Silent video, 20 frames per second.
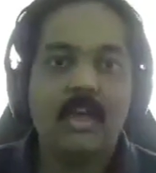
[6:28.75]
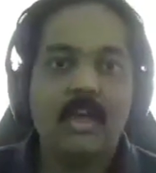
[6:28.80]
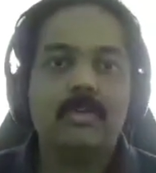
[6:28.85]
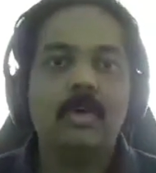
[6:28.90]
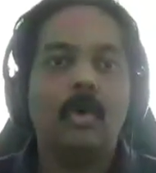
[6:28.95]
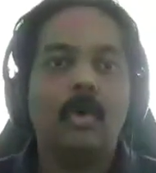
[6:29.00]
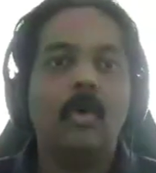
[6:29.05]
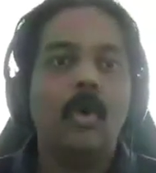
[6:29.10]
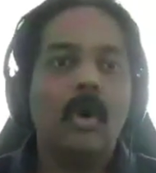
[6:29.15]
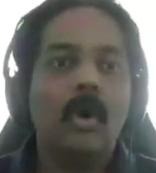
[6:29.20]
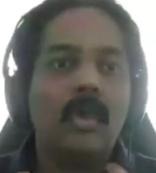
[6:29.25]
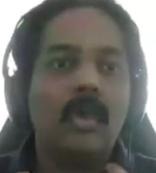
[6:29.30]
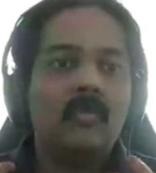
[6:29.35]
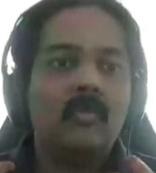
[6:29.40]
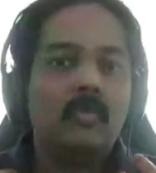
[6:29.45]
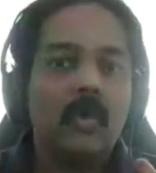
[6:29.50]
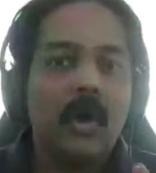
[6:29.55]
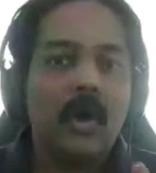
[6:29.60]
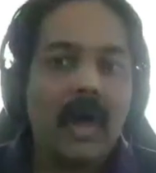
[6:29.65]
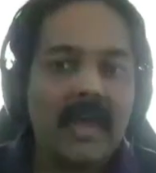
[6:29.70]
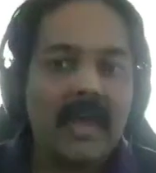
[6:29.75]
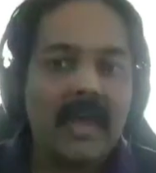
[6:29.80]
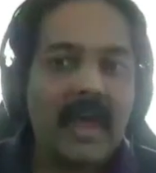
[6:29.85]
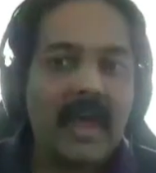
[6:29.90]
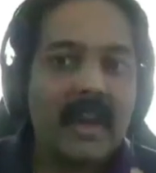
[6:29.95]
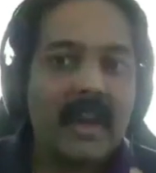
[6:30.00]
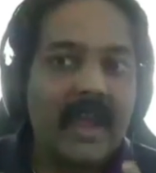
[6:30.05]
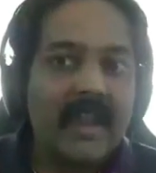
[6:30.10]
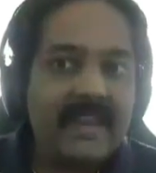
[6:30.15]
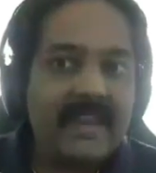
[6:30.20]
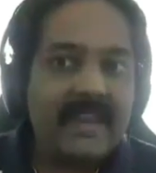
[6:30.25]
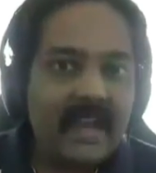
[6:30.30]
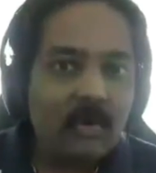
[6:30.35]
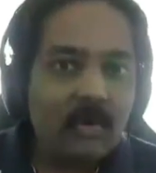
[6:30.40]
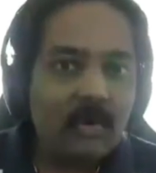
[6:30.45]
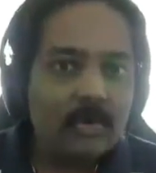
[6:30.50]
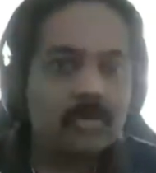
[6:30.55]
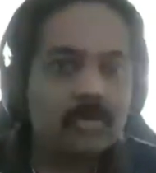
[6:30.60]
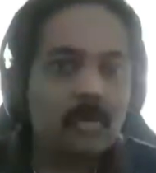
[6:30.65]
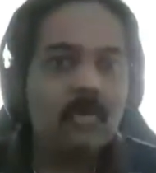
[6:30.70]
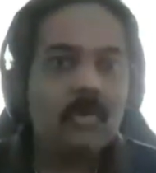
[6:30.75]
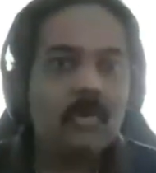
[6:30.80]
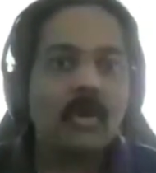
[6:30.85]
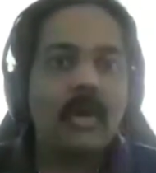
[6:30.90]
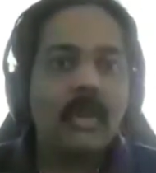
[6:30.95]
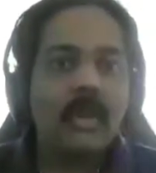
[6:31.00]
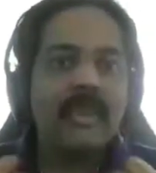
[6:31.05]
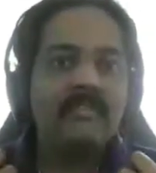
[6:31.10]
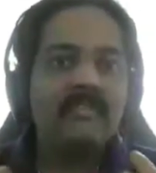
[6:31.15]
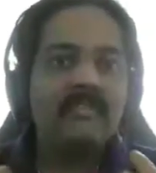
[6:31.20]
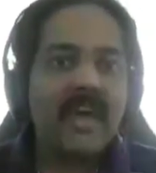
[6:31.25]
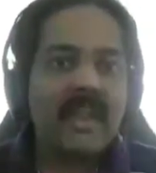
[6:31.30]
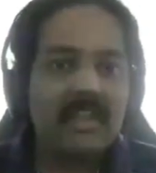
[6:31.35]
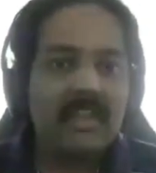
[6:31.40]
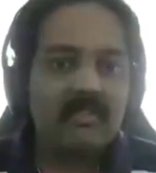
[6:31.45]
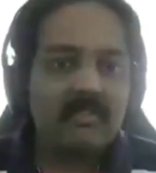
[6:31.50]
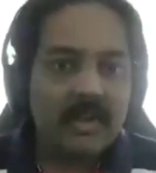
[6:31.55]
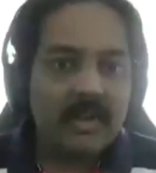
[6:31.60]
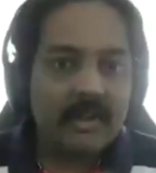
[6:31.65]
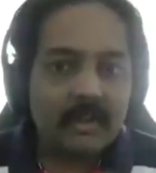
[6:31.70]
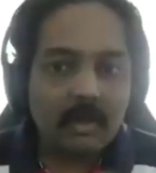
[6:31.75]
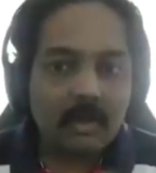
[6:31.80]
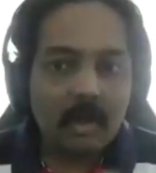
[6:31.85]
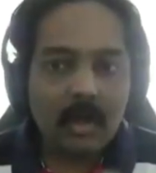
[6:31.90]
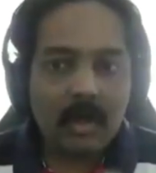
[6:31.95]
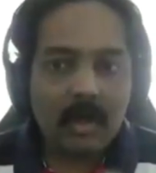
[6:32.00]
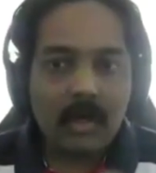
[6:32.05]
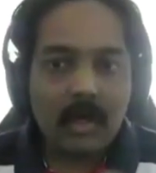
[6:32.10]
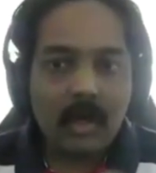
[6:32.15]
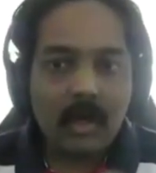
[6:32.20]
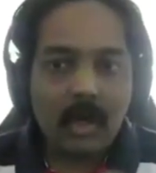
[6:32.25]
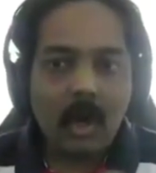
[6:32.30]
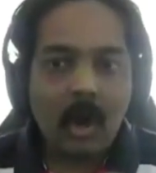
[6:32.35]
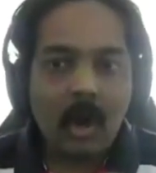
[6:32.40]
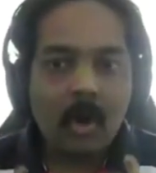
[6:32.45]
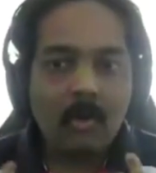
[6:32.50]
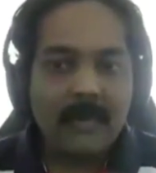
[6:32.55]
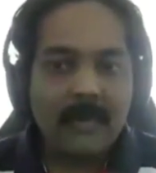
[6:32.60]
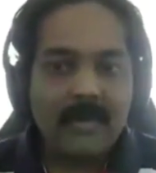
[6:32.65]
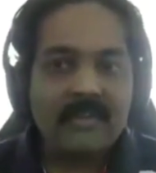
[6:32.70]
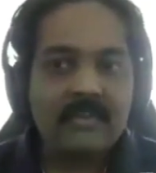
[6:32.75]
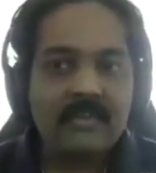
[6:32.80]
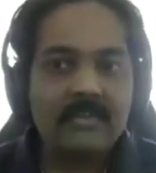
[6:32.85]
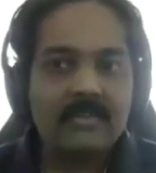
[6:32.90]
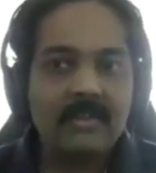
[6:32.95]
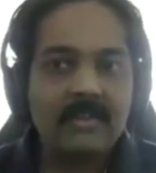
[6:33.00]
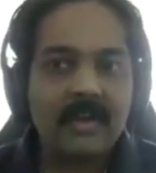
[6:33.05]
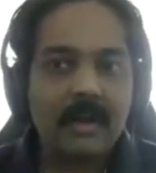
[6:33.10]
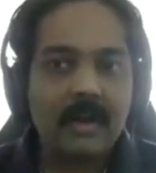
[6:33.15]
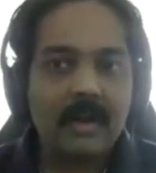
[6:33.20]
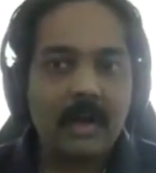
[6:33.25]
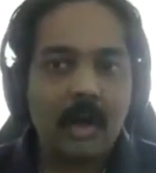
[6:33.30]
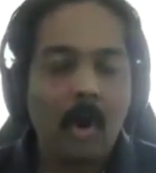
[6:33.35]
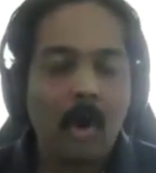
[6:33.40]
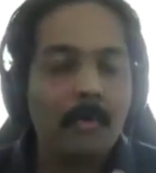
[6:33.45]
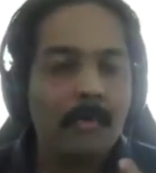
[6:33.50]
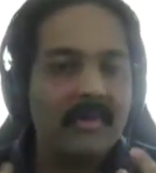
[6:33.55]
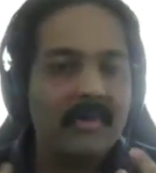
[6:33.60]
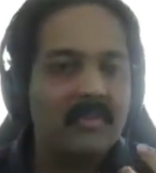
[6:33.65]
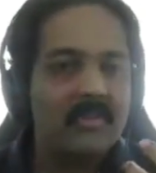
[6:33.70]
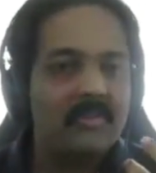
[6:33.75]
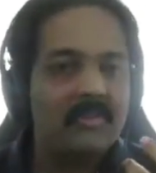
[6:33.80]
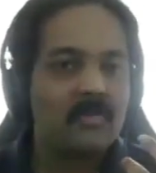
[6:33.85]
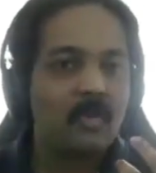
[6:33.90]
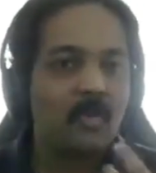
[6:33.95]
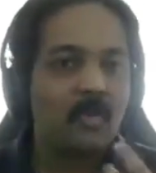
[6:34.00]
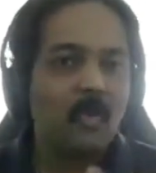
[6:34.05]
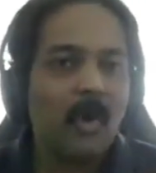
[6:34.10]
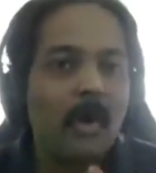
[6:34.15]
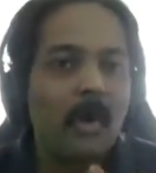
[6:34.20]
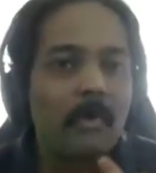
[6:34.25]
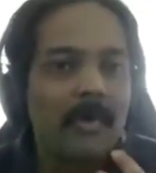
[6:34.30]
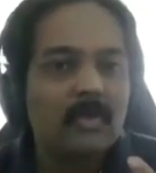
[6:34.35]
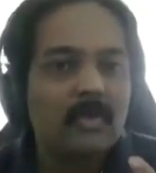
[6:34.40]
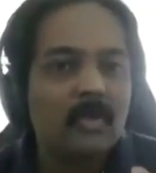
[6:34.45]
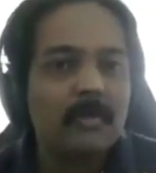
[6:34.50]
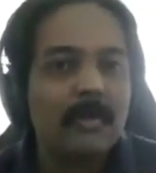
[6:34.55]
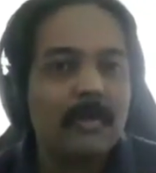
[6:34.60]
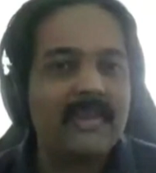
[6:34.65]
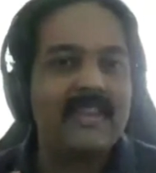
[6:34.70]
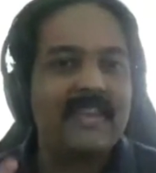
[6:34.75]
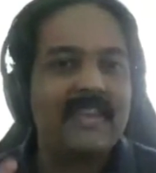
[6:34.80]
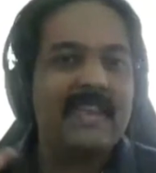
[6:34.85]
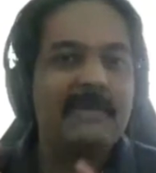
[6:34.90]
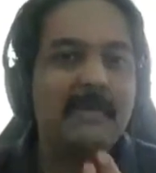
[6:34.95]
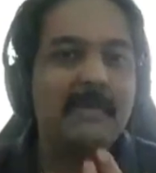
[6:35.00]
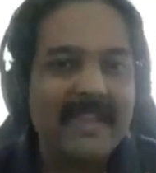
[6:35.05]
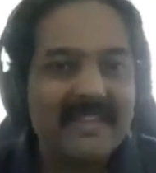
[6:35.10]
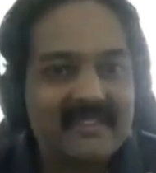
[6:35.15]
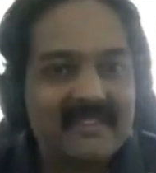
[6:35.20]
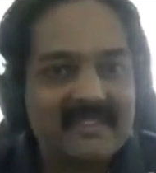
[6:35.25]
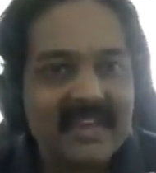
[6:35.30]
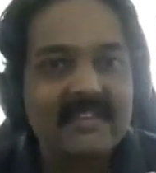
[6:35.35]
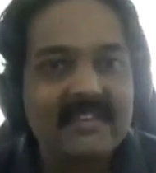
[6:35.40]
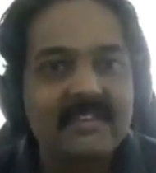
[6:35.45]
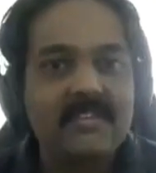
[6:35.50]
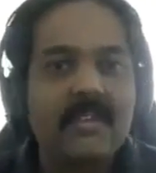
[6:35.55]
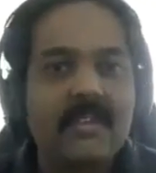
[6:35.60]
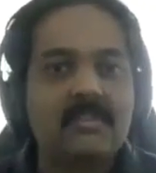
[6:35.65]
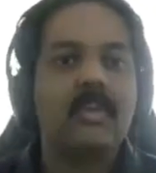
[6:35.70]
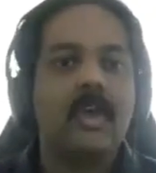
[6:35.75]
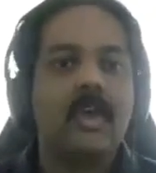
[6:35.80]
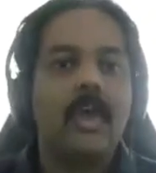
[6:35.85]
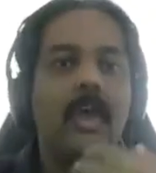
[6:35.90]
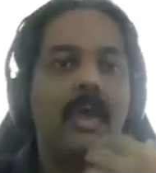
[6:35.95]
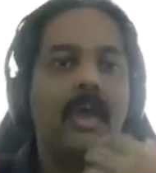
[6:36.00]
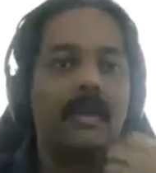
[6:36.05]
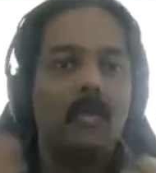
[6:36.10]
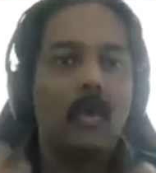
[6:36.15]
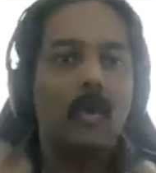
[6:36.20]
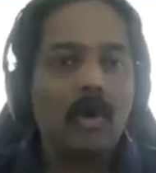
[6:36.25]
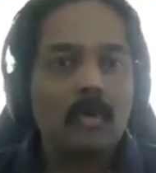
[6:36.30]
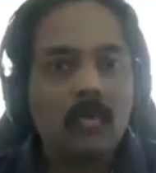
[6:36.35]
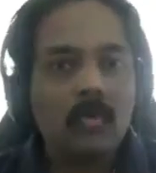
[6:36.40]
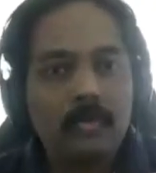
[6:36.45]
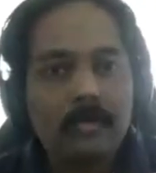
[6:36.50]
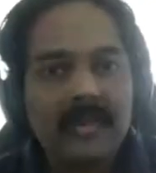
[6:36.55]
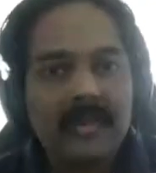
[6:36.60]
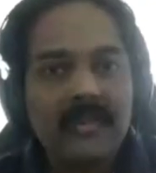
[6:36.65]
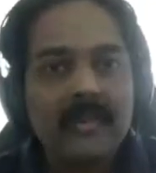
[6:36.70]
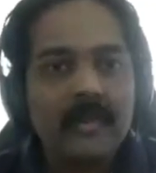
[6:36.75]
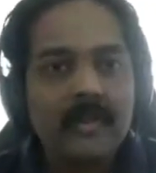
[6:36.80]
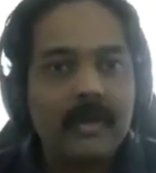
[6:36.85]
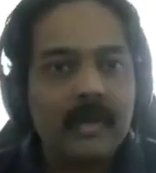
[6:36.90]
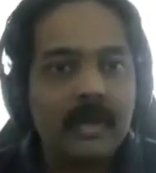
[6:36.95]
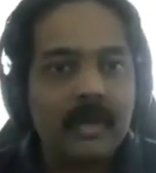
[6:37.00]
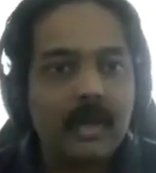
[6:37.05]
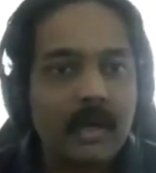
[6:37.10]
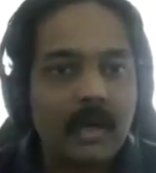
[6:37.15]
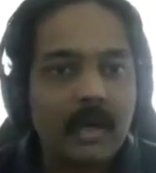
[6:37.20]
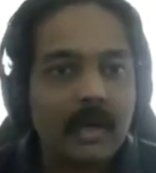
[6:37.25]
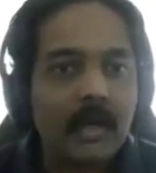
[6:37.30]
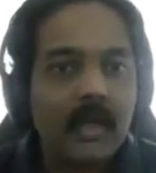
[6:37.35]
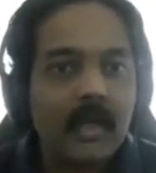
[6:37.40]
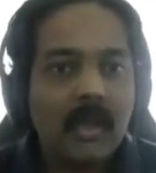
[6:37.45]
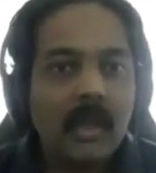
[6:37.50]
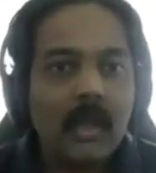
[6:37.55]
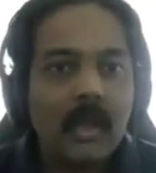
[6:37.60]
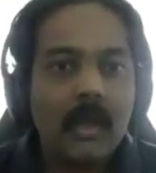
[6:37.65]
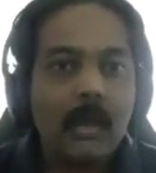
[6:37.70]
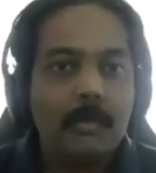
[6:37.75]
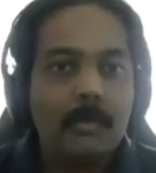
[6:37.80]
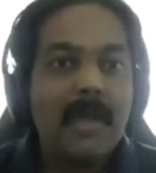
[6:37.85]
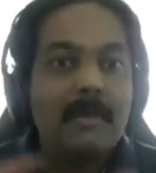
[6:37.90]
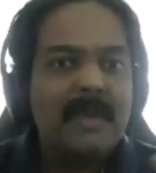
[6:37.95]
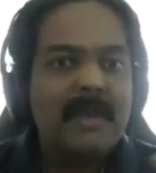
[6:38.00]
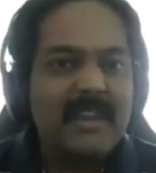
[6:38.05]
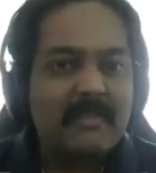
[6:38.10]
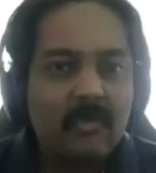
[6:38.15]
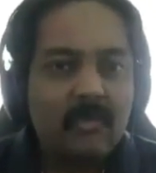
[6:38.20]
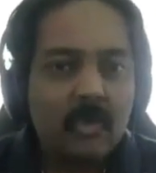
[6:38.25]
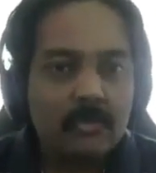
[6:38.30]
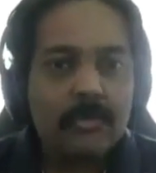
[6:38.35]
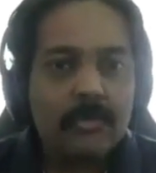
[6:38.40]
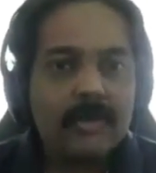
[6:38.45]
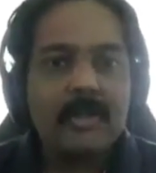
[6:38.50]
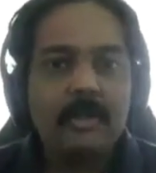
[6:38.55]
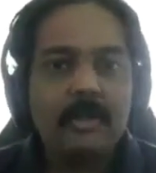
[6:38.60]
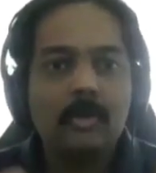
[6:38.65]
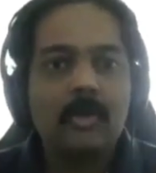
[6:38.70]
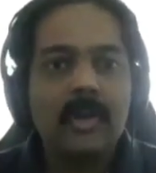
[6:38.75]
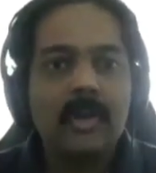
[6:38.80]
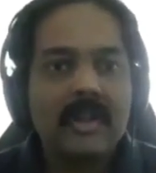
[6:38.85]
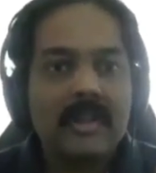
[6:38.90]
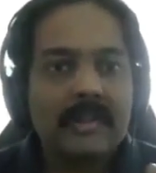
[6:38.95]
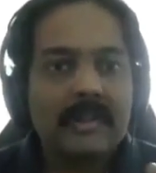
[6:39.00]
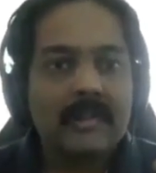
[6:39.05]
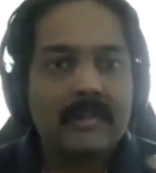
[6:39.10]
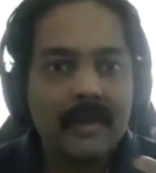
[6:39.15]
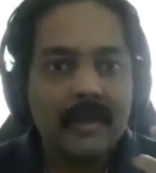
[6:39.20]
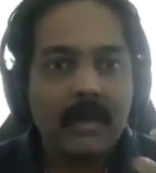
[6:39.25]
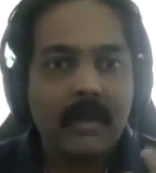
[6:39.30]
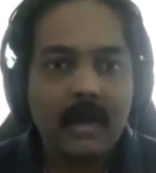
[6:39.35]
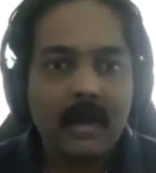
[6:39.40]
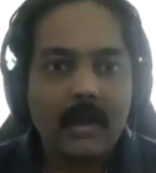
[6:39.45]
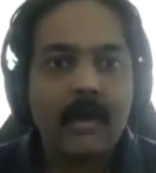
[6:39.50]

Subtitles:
So our idea was to evaluate how much would be the image sizes and what would be the memory footprint to run